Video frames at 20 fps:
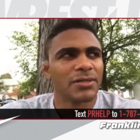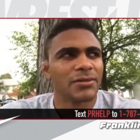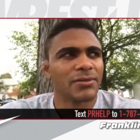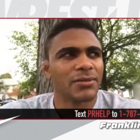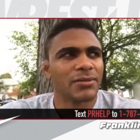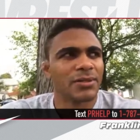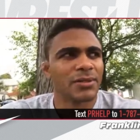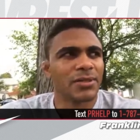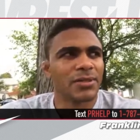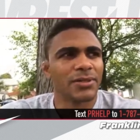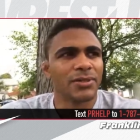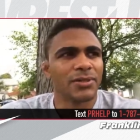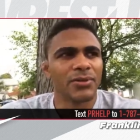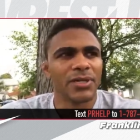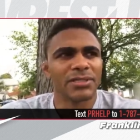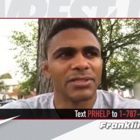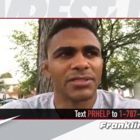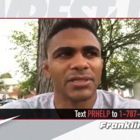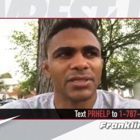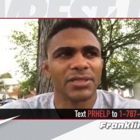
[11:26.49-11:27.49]
one of the
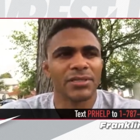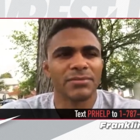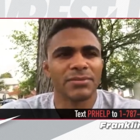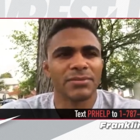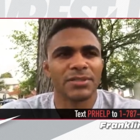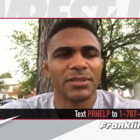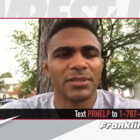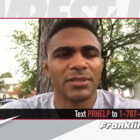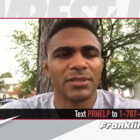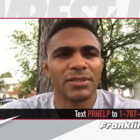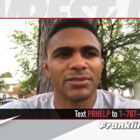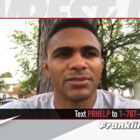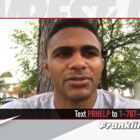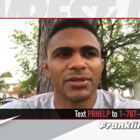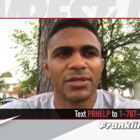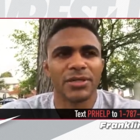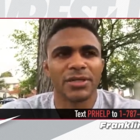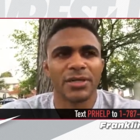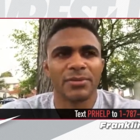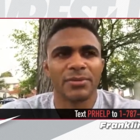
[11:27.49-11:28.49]
U.S. teams here is trying
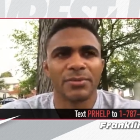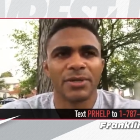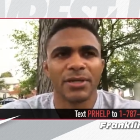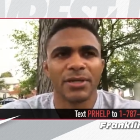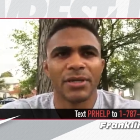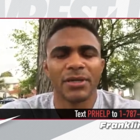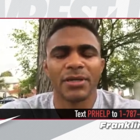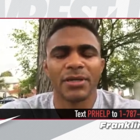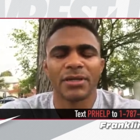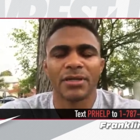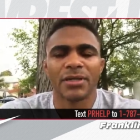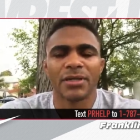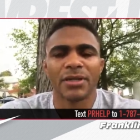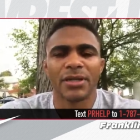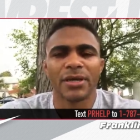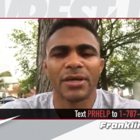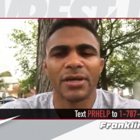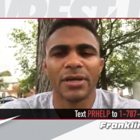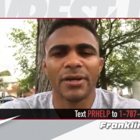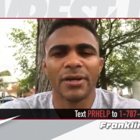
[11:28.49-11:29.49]
to get me in
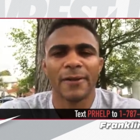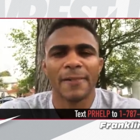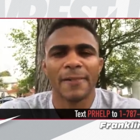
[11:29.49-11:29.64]
there.